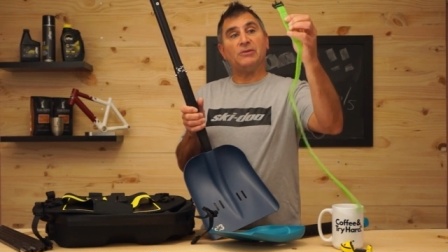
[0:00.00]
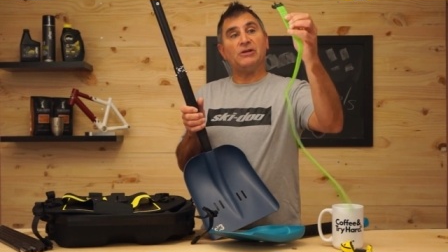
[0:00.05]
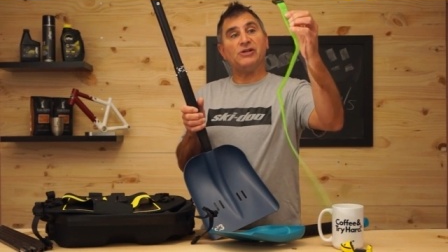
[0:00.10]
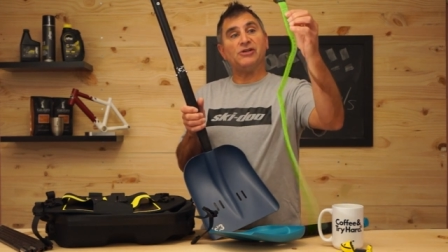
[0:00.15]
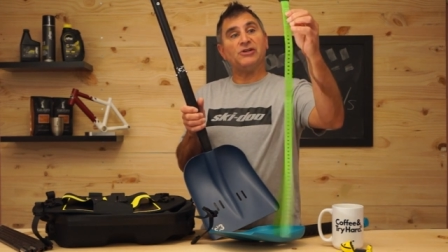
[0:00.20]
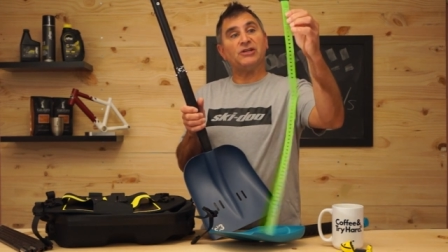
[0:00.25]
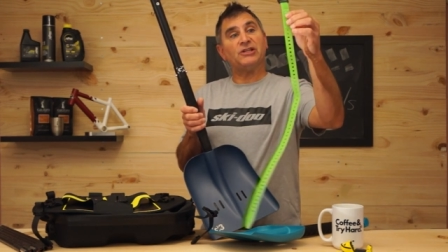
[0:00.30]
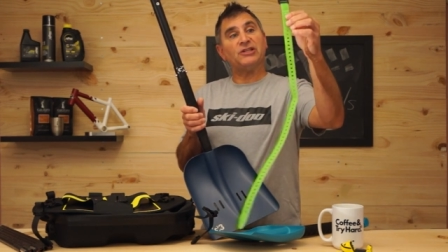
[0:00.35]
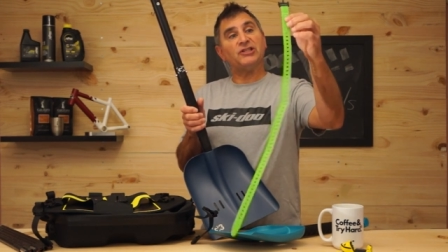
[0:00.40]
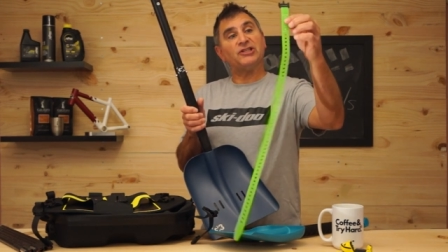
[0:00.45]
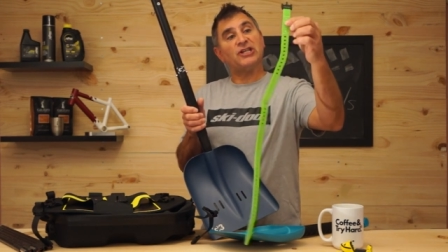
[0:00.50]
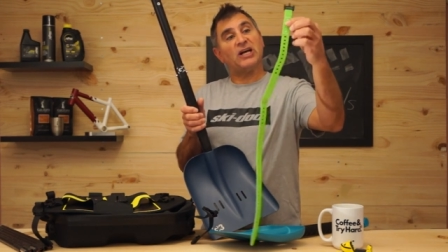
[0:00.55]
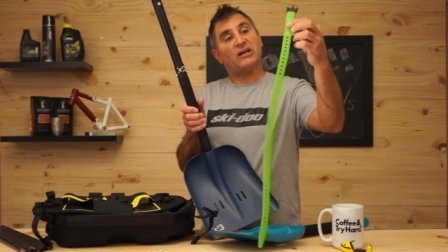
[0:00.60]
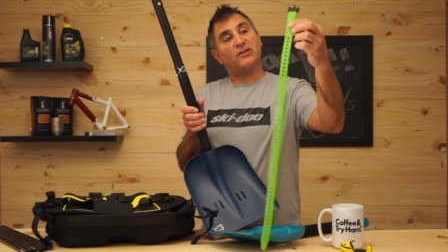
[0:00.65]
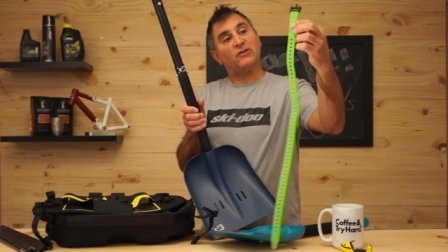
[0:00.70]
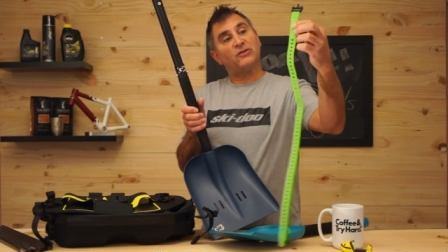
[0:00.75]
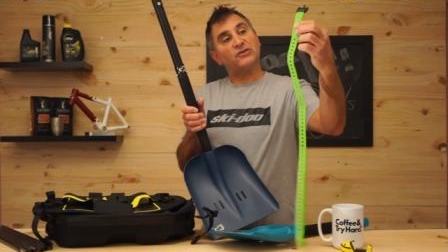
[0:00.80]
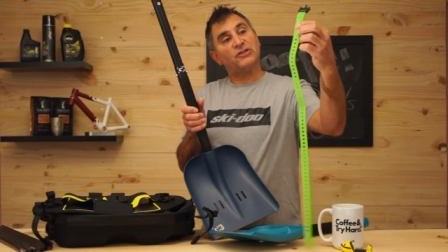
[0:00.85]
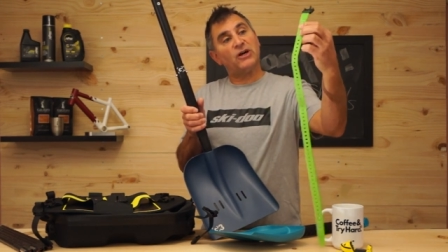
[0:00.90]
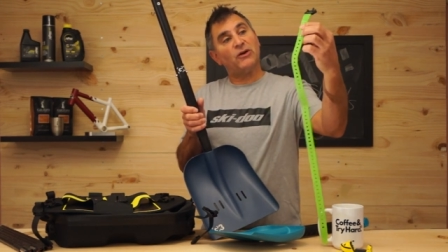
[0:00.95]
and you can check
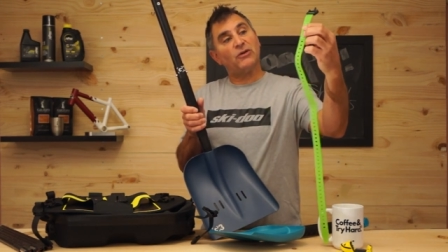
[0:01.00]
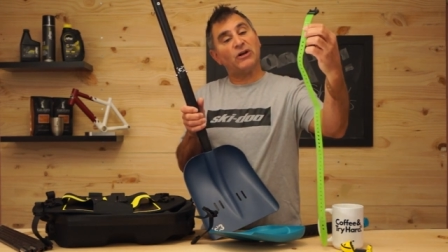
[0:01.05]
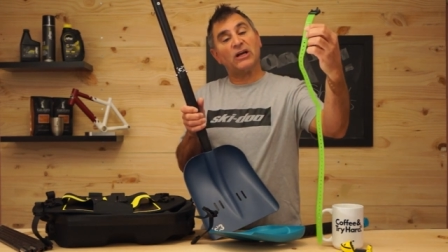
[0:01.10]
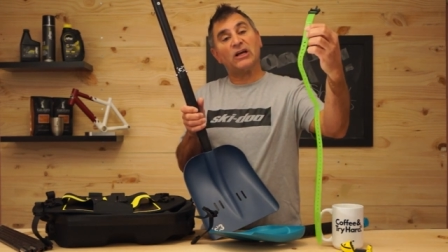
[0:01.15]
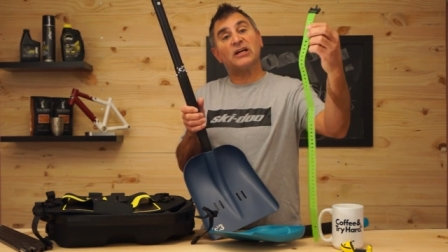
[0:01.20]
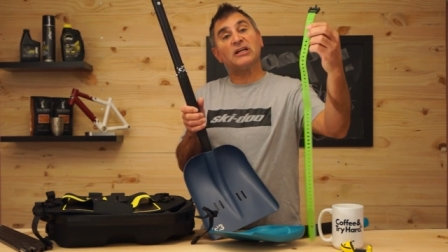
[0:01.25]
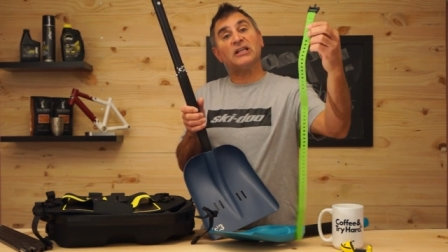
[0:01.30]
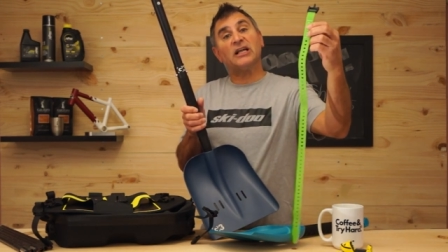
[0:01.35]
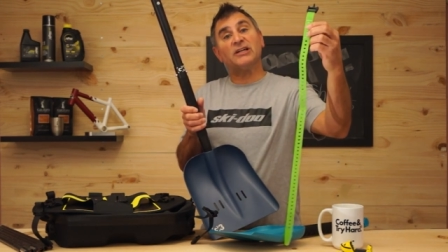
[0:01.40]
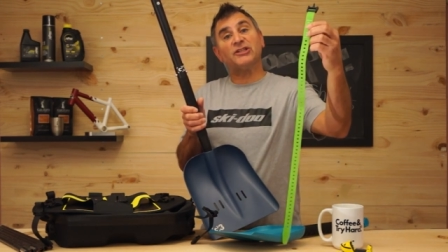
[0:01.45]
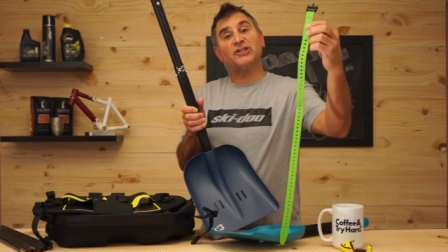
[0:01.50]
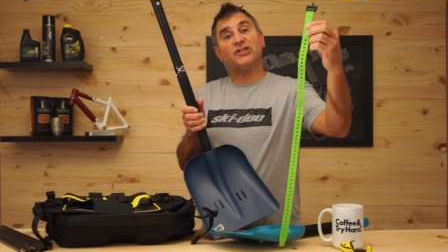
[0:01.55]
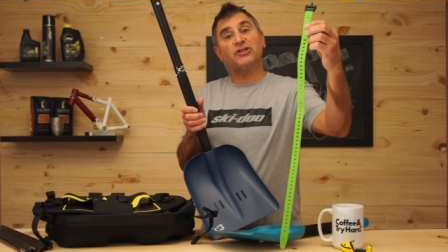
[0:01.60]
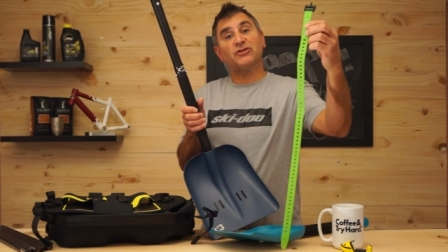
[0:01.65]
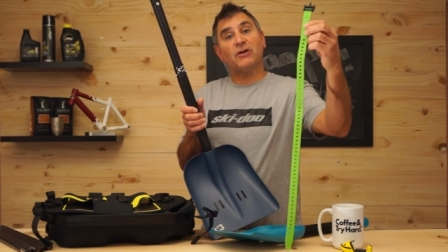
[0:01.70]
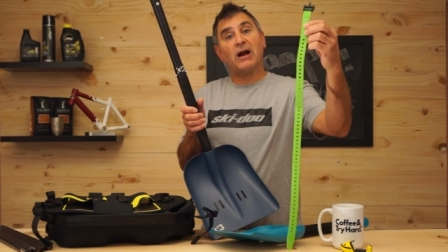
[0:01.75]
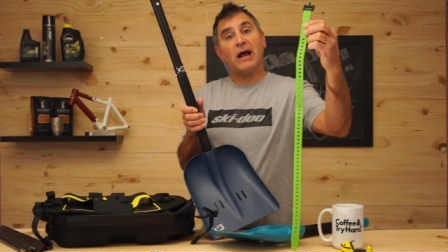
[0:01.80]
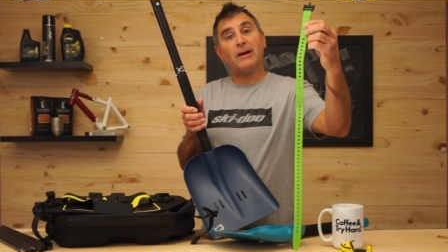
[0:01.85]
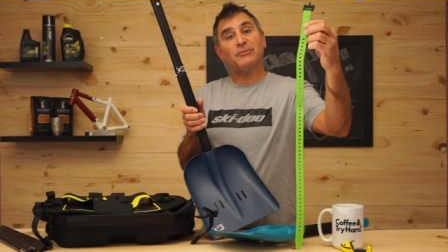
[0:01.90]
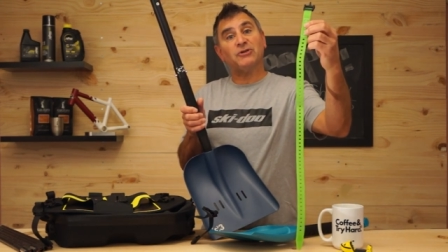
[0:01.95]
those out at
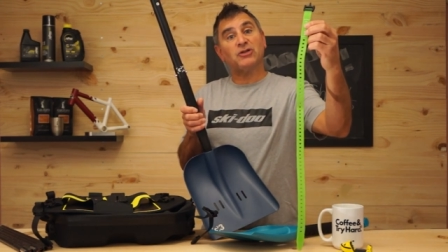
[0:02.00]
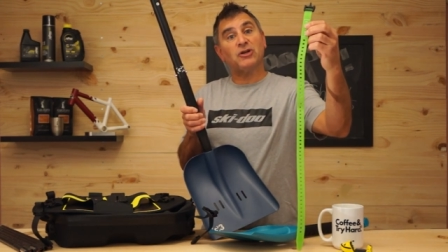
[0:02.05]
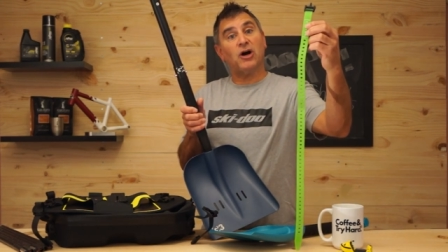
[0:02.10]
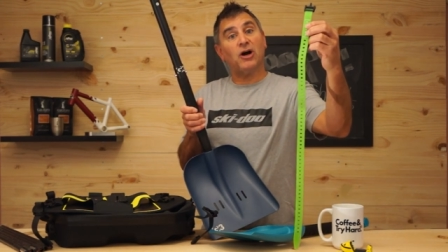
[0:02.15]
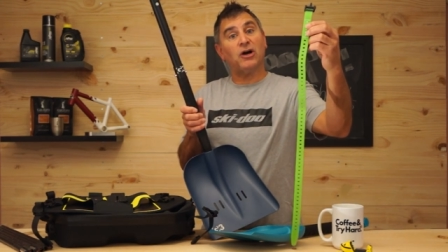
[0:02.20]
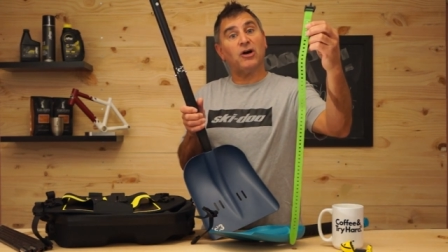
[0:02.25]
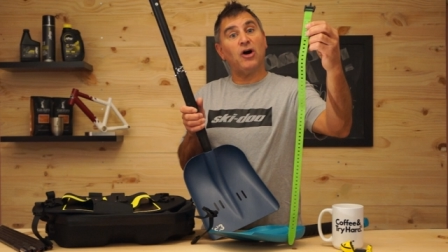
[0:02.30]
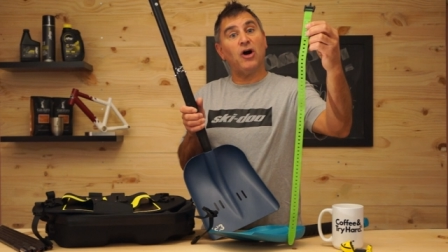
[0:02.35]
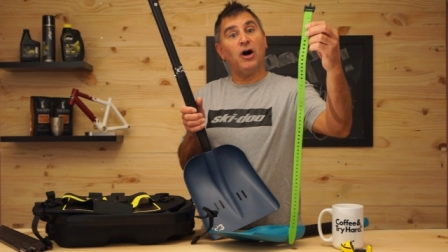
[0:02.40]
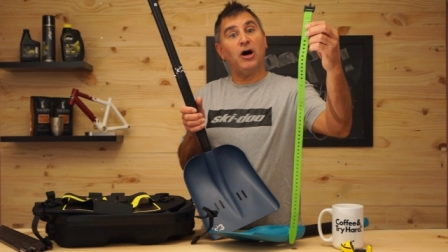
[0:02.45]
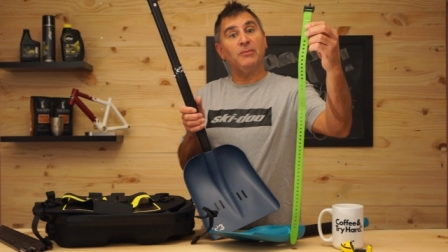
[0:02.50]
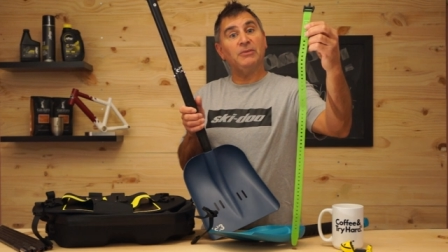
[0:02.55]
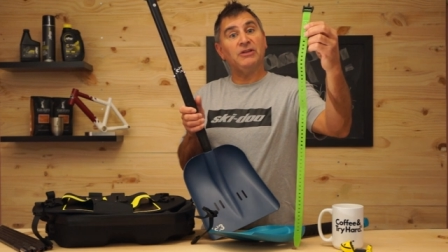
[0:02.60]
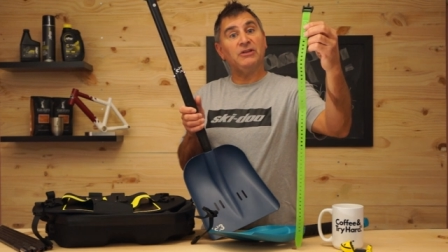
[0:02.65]
clutchstraps.com